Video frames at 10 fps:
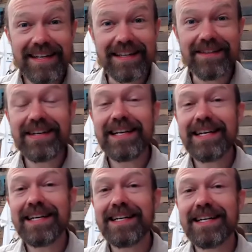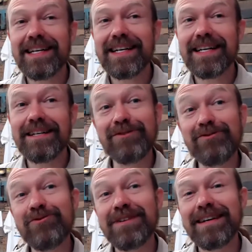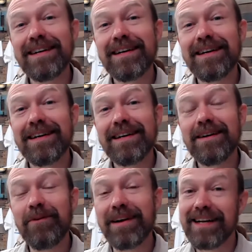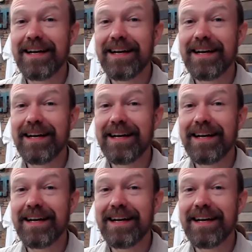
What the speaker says: In 3, 2, 1.